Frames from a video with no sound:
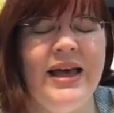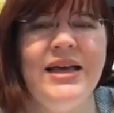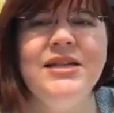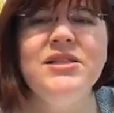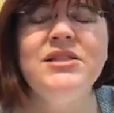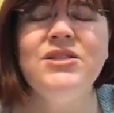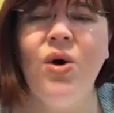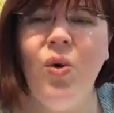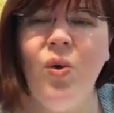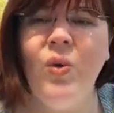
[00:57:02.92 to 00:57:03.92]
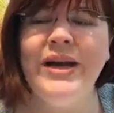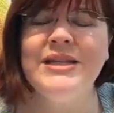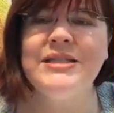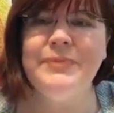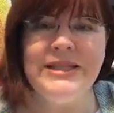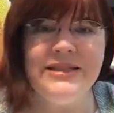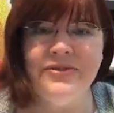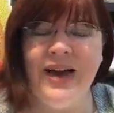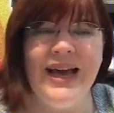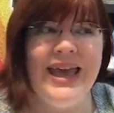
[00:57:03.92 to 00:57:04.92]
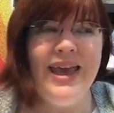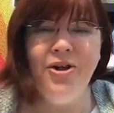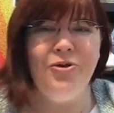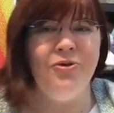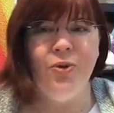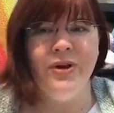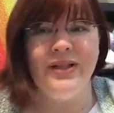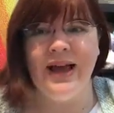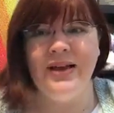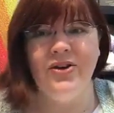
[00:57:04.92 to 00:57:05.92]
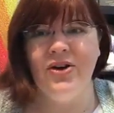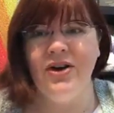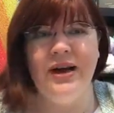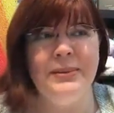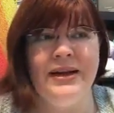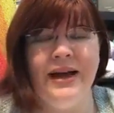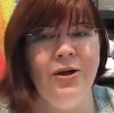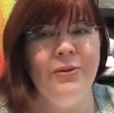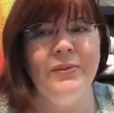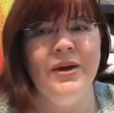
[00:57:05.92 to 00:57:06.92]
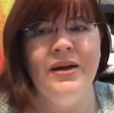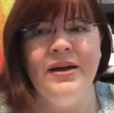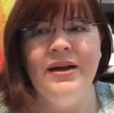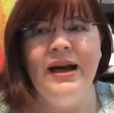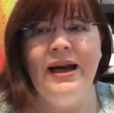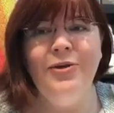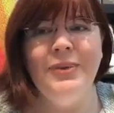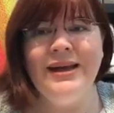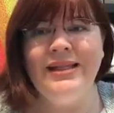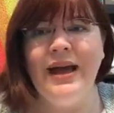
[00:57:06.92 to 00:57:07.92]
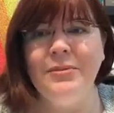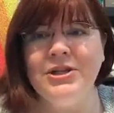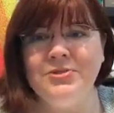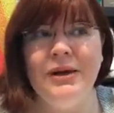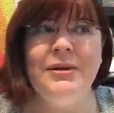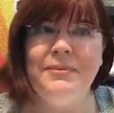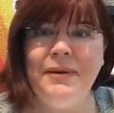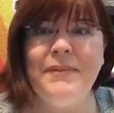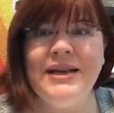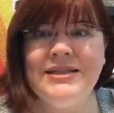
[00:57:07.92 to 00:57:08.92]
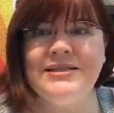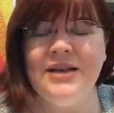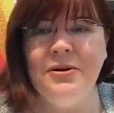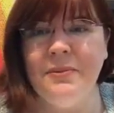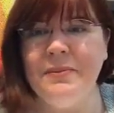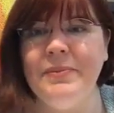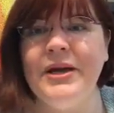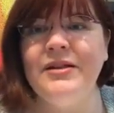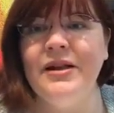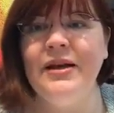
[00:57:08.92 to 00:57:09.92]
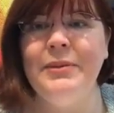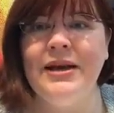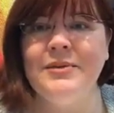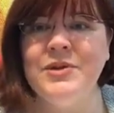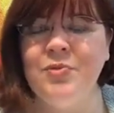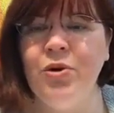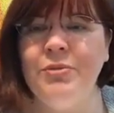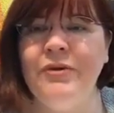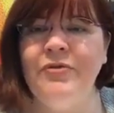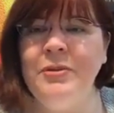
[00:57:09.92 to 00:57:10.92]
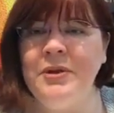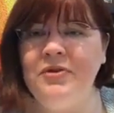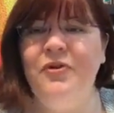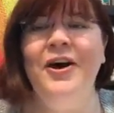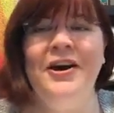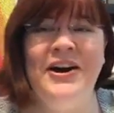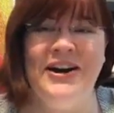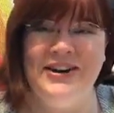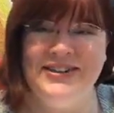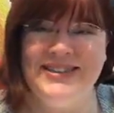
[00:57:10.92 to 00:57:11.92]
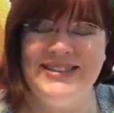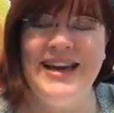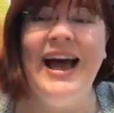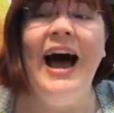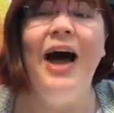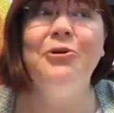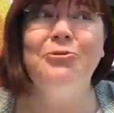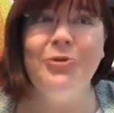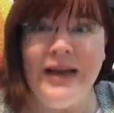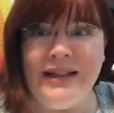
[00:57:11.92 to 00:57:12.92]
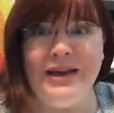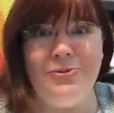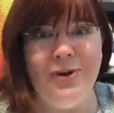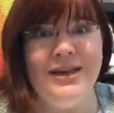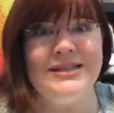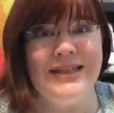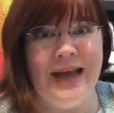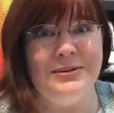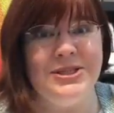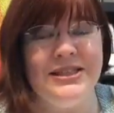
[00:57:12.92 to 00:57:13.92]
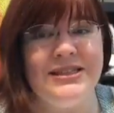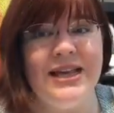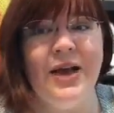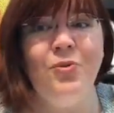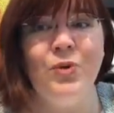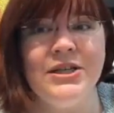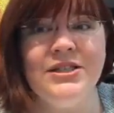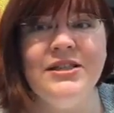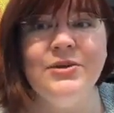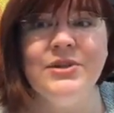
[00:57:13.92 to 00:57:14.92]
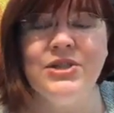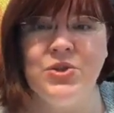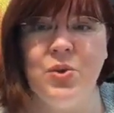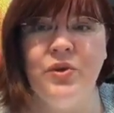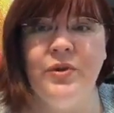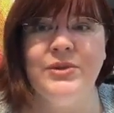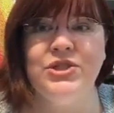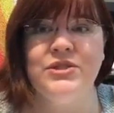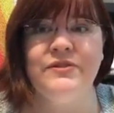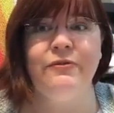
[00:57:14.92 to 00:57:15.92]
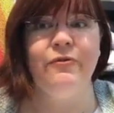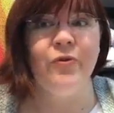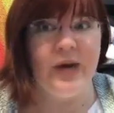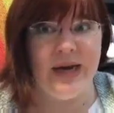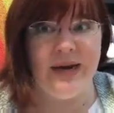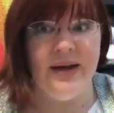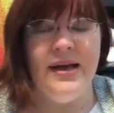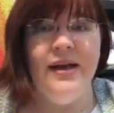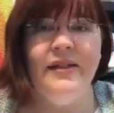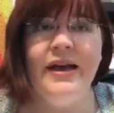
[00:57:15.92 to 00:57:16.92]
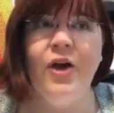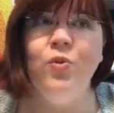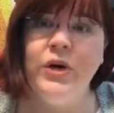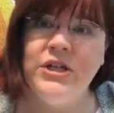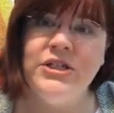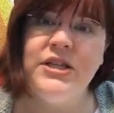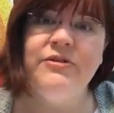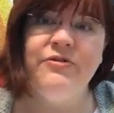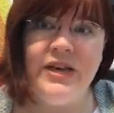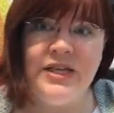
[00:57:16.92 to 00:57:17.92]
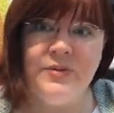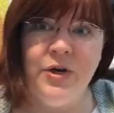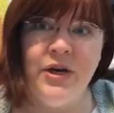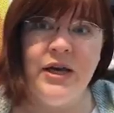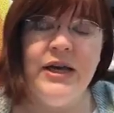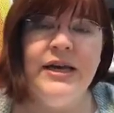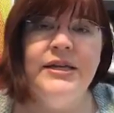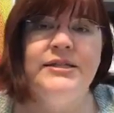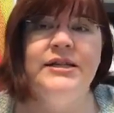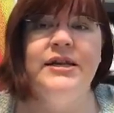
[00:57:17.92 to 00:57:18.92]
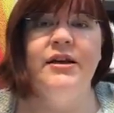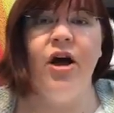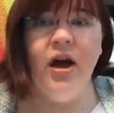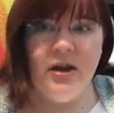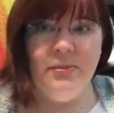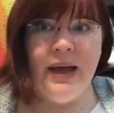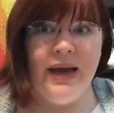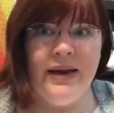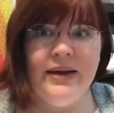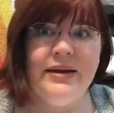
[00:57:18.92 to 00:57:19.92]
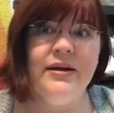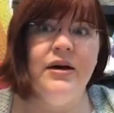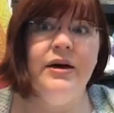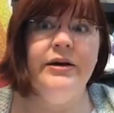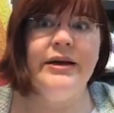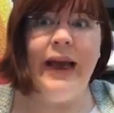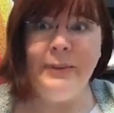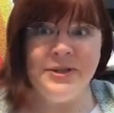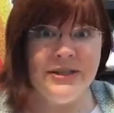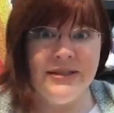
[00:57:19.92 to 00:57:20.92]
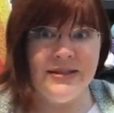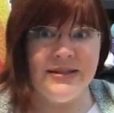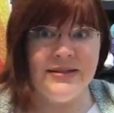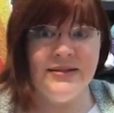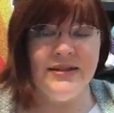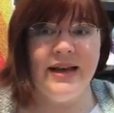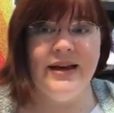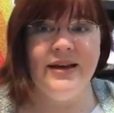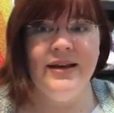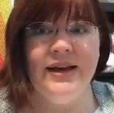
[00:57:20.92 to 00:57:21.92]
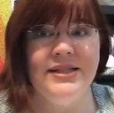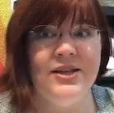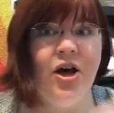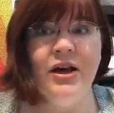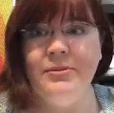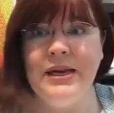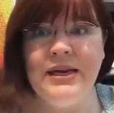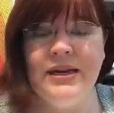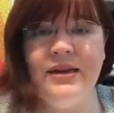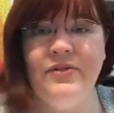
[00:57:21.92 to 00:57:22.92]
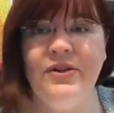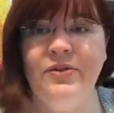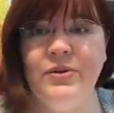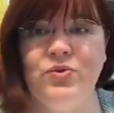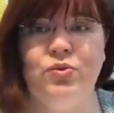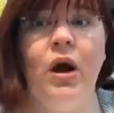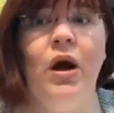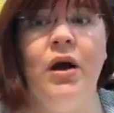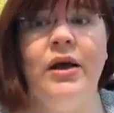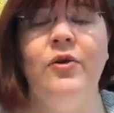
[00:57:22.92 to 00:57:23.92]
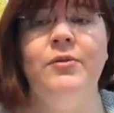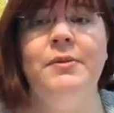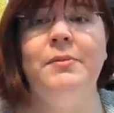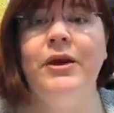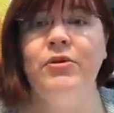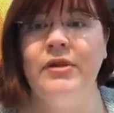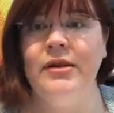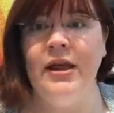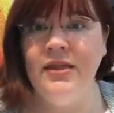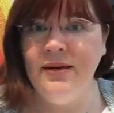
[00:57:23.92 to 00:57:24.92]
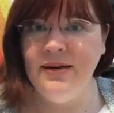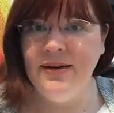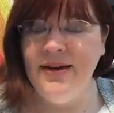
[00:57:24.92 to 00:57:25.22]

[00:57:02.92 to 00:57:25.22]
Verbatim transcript: it is so expensive. I can't afford that, y'all. I mean, I don't. I don't make that much money. I mean, I make some, but I mean, I'm supporting my family first. I really want to caption this. I wish that there was a tool that was just free. Like, I wish that Facebook did an automatic uh, captions. Like, it's automated even if it was wrong it would be better than nothing